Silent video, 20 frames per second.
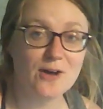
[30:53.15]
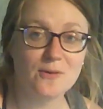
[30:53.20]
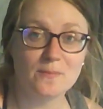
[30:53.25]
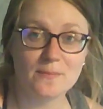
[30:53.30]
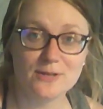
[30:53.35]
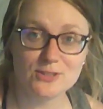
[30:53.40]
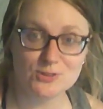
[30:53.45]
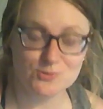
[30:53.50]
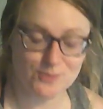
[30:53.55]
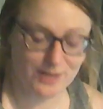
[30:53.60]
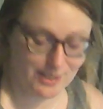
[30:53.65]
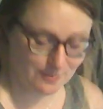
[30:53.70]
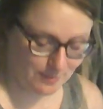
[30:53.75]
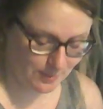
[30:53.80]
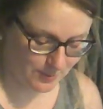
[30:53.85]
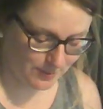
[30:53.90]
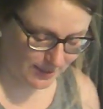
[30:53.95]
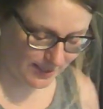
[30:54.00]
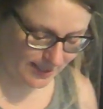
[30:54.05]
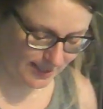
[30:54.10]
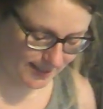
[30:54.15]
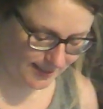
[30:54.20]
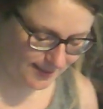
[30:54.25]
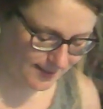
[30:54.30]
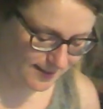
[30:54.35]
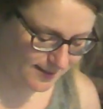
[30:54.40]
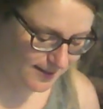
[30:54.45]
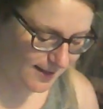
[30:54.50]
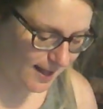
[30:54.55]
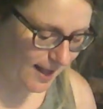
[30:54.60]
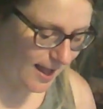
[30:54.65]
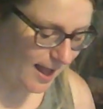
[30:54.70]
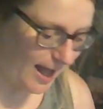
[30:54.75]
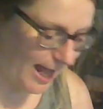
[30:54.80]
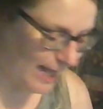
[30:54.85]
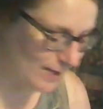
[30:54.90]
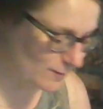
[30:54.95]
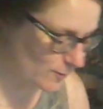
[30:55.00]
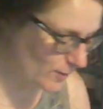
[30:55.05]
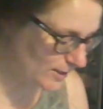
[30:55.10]
much rain we were getting.
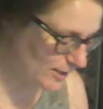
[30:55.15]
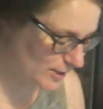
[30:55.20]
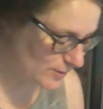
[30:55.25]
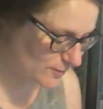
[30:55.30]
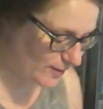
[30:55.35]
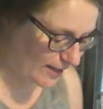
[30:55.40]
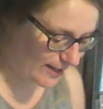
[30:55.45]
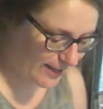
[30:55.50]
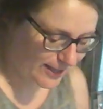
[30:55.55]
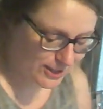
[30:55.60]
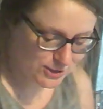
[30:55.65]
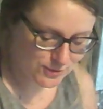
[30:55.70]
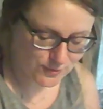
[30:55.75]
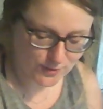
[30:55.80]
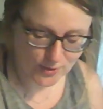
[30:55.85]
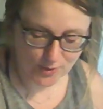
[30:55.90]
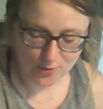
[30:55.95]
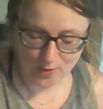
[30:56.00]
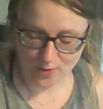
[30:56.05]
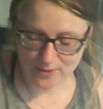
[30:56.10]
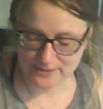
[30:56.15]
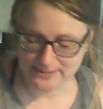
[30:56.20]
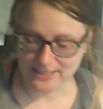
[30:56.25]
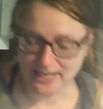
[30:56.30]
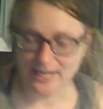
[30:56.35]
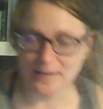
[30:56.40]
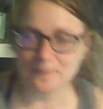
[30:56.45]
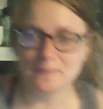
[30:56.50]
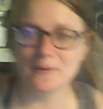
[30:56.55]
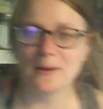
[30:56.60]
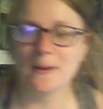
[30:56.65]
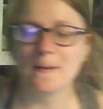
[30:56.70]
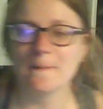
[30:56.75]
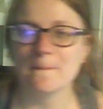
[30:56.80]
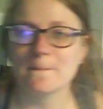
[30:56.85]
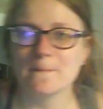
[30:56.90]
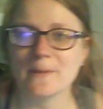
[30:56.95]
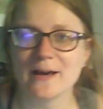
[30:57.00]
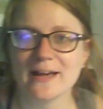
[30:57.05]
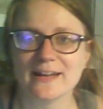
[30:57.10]
I wanted a rain gauge for a long time,
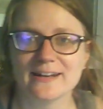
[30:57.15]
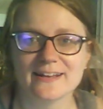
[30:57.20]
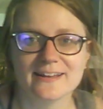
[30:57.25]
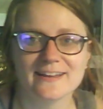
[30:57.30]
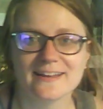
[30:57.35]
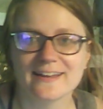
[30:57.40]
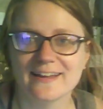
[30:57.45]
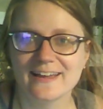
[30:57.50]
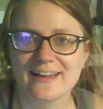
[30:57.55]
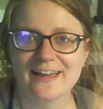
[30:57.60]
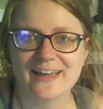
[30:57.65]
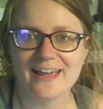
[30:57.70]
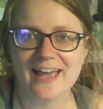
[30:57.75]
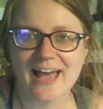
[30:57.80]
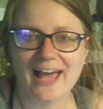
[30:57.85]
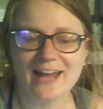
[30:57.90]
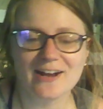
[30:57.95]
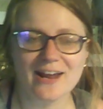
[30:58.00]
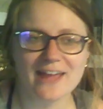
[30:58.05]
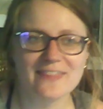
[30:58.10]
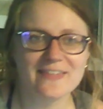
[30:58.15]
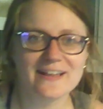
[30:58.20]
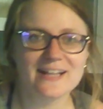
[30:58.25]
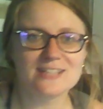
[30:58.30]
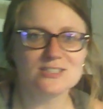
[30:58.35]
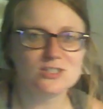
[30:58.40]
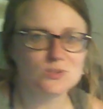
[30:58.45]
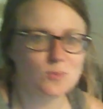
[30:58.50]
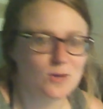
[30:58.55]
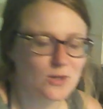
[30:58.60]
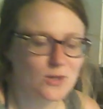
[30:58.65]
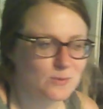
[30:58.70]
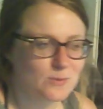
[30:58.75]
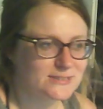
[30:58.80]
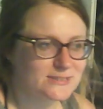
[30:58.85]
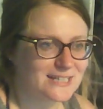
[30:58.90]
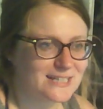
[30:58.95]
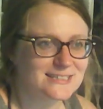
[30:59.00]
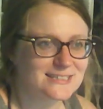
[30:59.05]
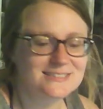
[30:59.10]
but I think it's just one of those
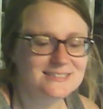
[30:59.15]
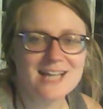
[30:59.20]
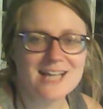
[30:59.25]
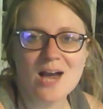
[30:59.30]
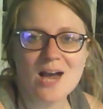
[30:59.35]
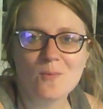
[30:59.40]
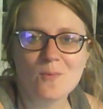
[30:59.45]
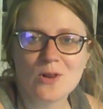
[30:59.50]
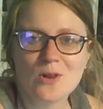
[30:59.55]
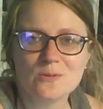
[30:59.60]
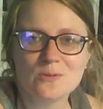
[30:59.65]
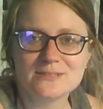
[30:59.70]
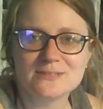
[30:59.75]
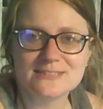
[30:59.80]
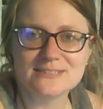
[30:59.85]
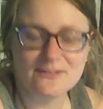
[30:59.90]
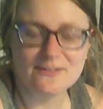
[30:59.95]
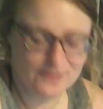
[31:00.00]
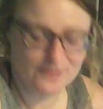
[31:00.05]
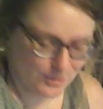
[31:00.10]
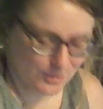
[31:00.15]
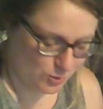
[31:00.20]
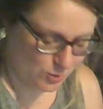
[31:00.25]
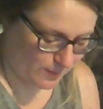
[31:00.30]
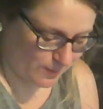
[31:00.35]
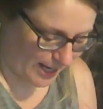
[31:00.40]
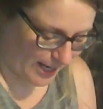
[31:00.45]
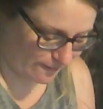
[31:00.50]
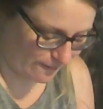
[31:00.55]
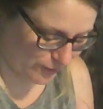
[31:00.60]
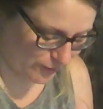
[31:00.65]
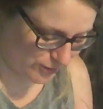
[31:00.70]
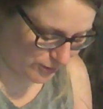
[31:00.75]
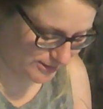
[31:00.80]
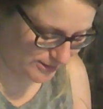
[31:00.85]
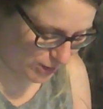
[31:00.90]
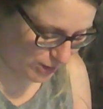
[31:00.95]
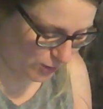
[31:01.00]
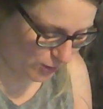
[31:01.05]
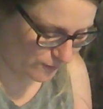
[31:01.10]
things. It's not one of those things I feel like you buy for
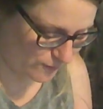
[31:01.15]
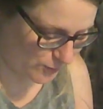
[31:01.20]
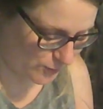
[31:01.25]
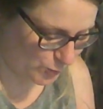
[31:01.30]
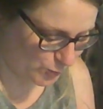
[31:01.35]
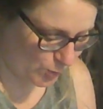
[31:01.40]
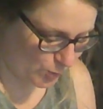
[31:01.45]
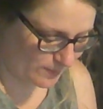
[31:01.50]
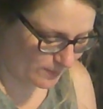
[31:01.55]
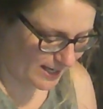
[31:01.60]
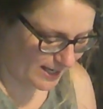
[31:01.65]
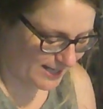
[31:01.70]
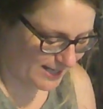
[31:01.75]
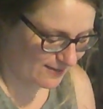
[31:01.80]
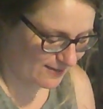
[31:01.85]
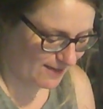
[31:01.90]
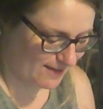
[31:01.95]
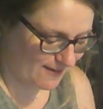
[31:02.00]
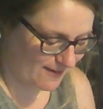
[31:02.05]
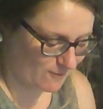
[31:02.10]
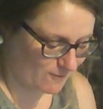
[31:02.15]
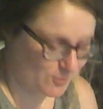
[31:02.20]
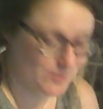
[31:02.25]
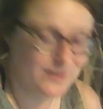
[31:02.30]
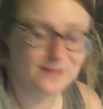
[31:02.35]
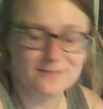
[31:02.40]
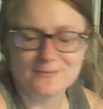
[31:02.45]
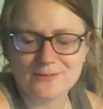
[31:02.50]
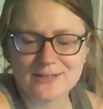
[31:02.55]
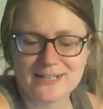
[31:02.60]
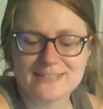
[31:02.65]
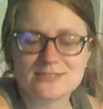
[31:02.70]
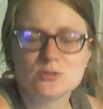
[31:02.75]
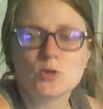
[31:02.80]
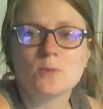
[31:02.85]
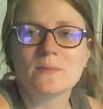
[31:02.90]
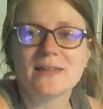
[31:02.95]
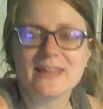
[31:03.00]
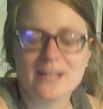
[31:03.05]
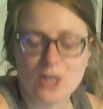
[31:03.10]
yourself. You normally kind of have everyone, or it's normally like